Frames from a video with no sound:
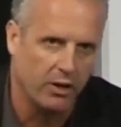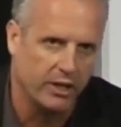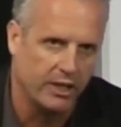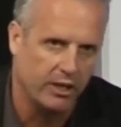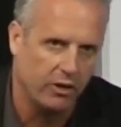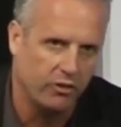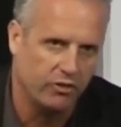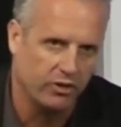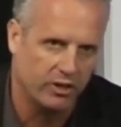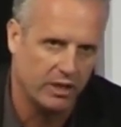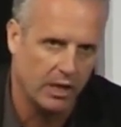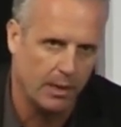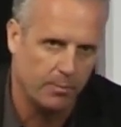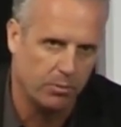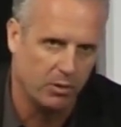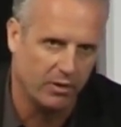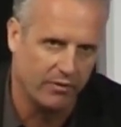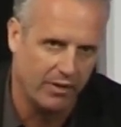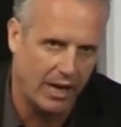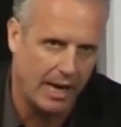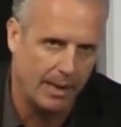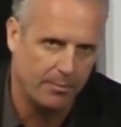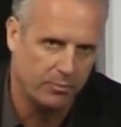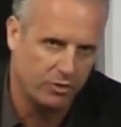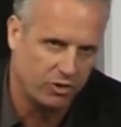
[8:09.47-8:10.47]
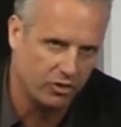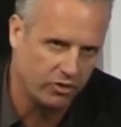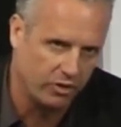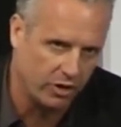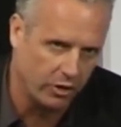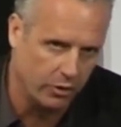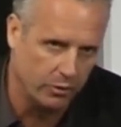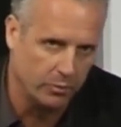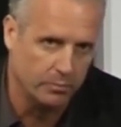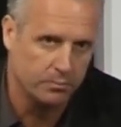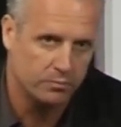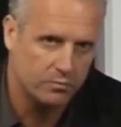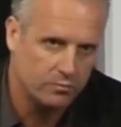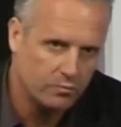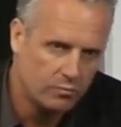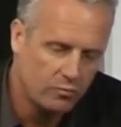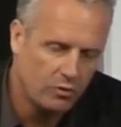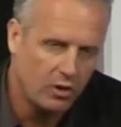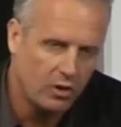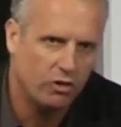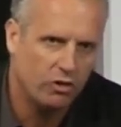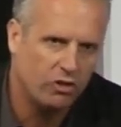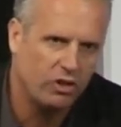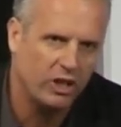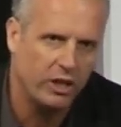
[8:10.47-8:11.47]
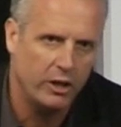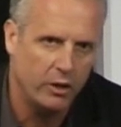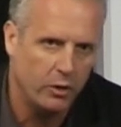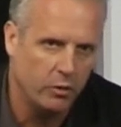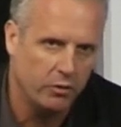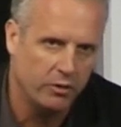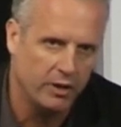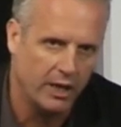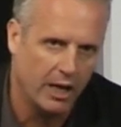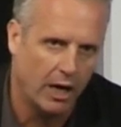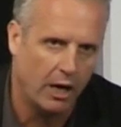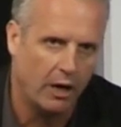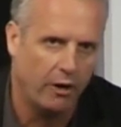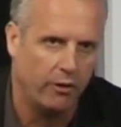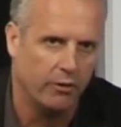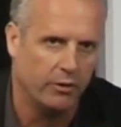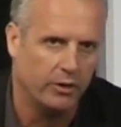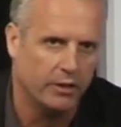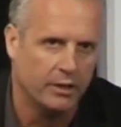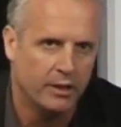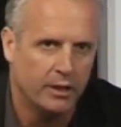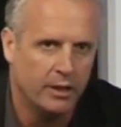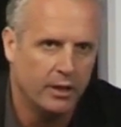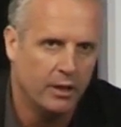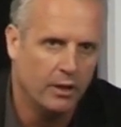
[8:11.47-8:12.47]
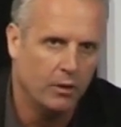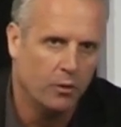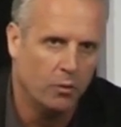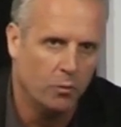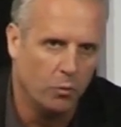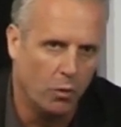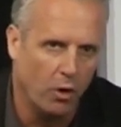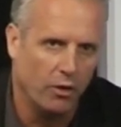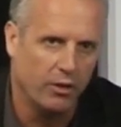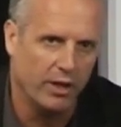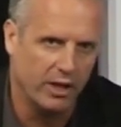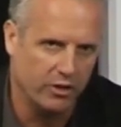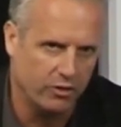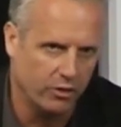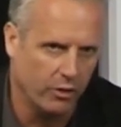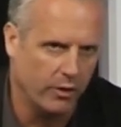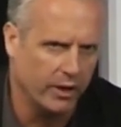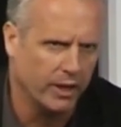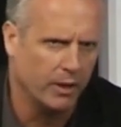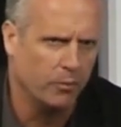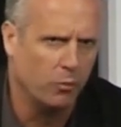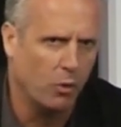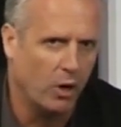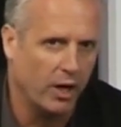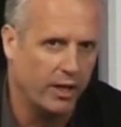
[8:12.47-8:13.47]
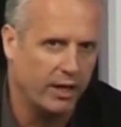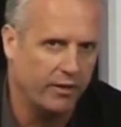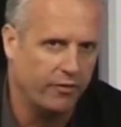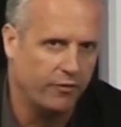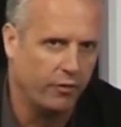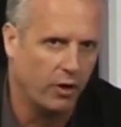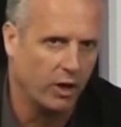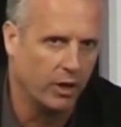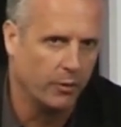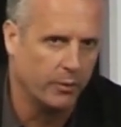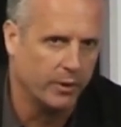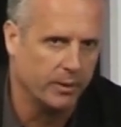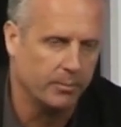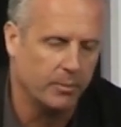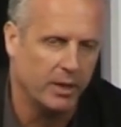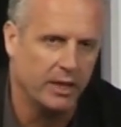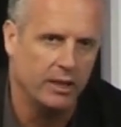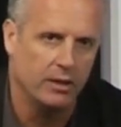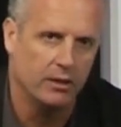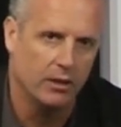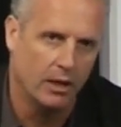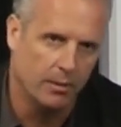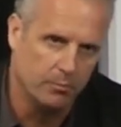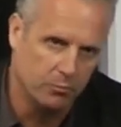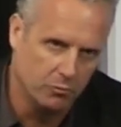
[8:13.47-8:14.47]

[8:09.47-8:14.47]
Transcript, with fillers: And I use a couple of apps to see who they are and what they're doing and why they're following me.